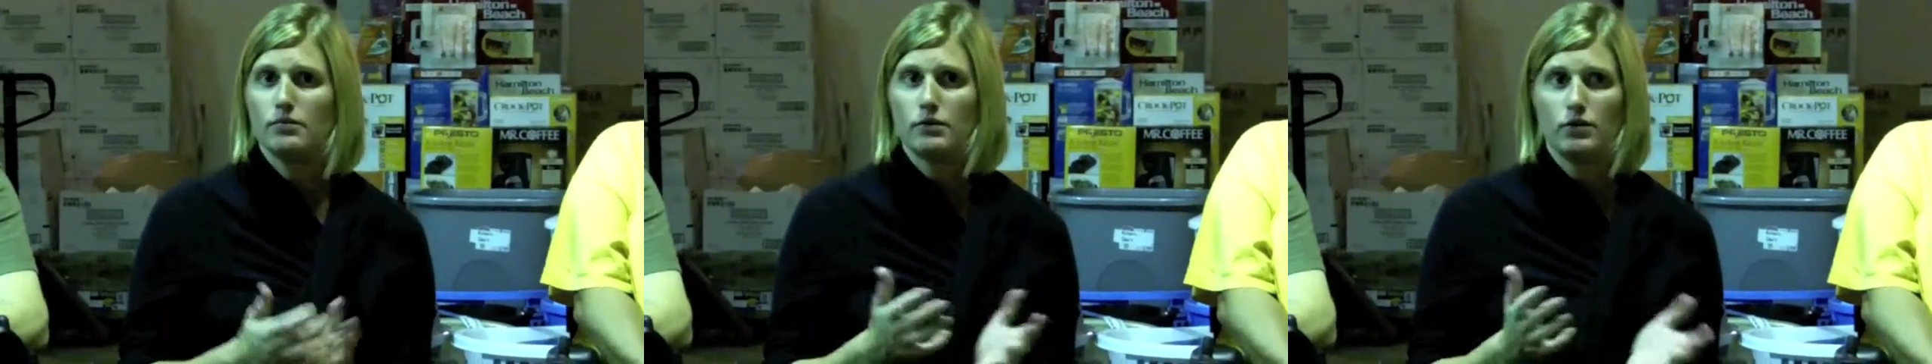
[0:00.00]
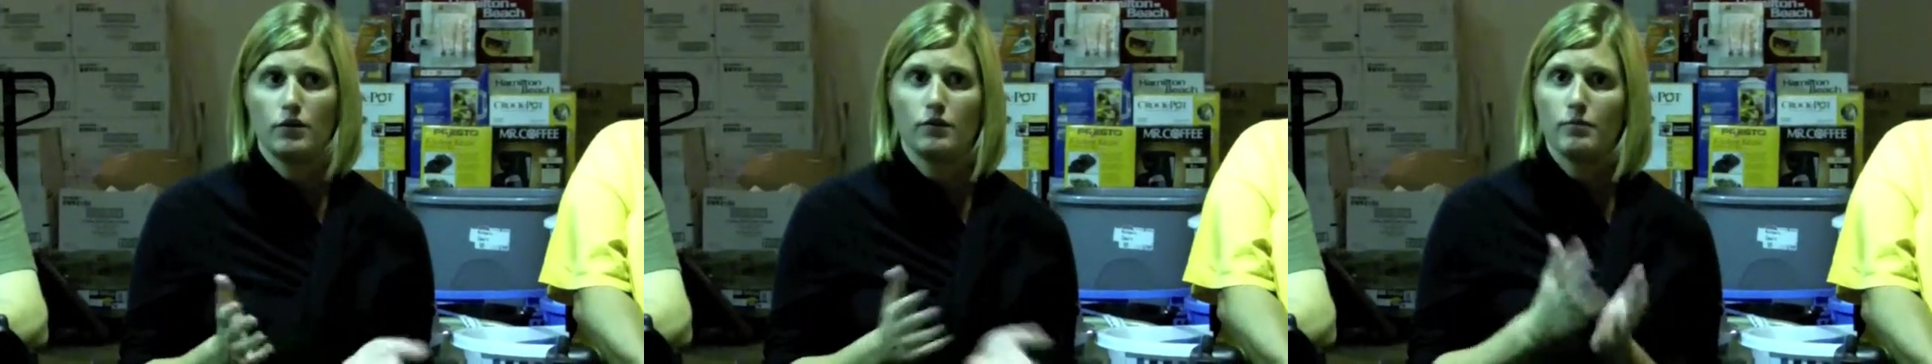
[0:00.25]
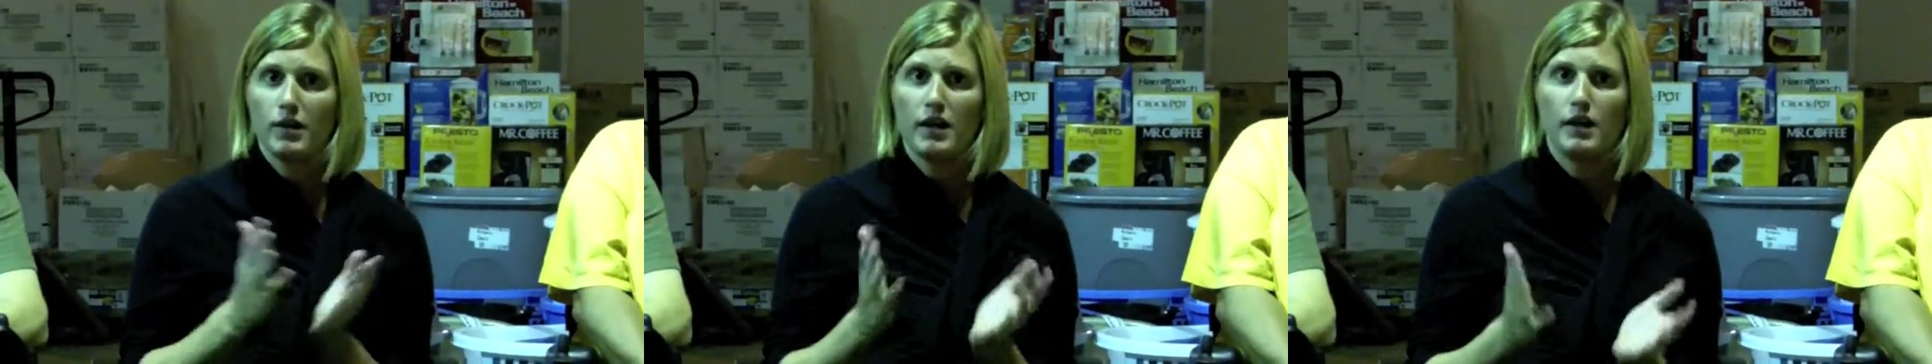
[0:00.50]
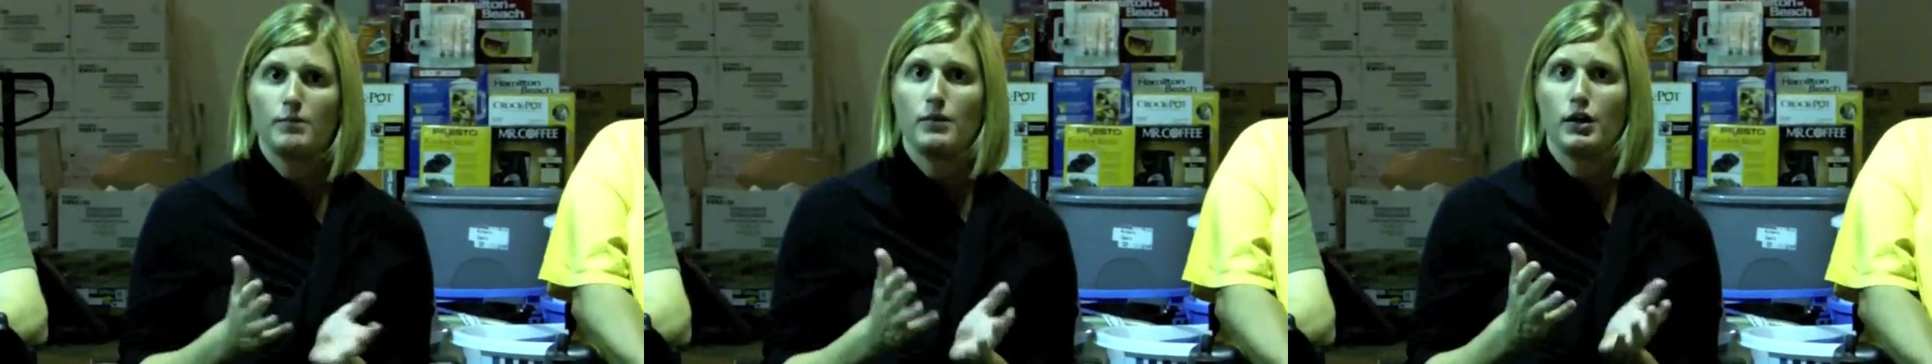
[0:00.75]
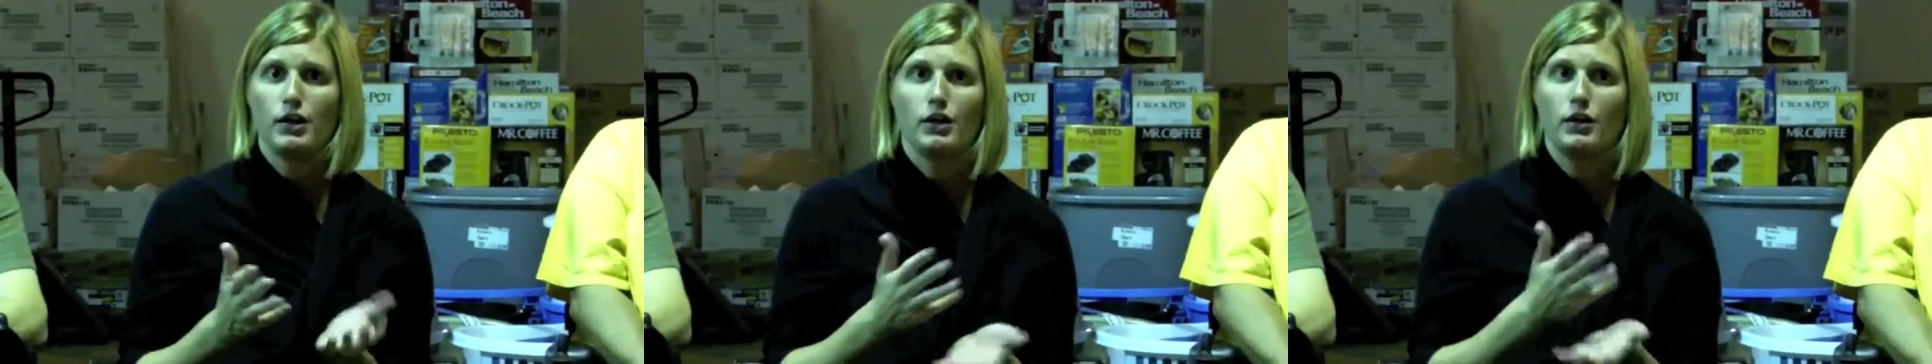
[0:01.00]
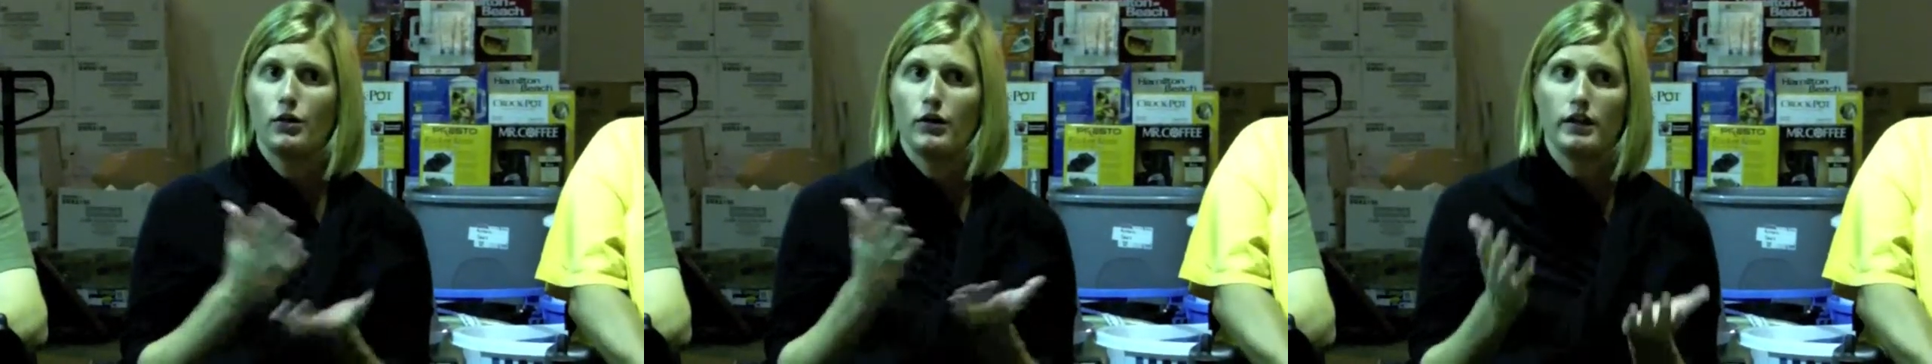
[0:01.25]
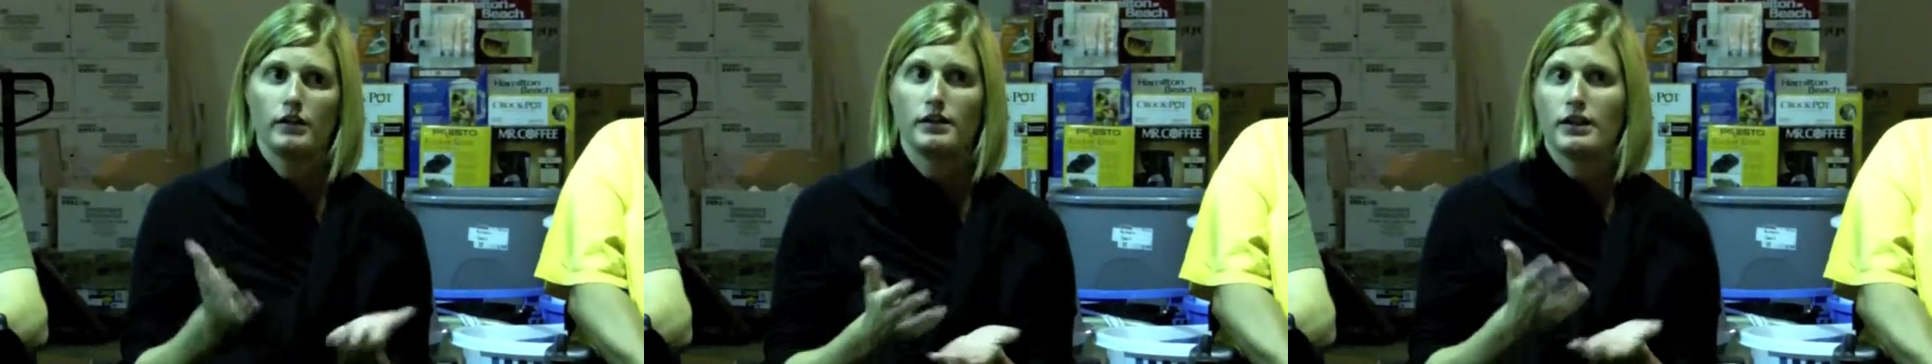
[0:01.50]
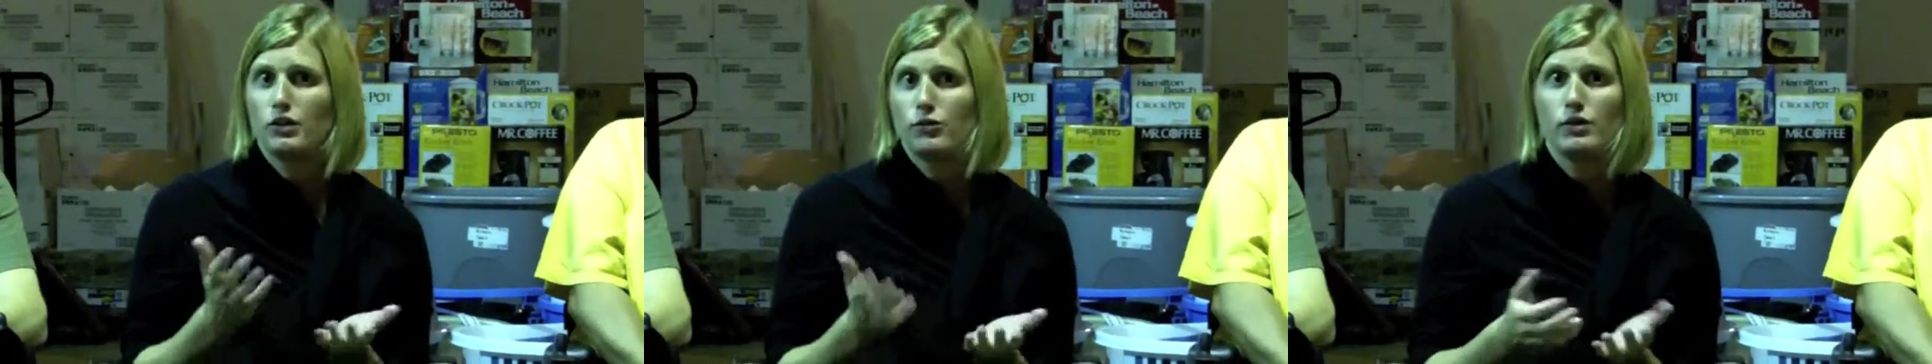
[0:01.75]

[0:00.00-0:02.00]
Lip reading: sort of paper or schedule.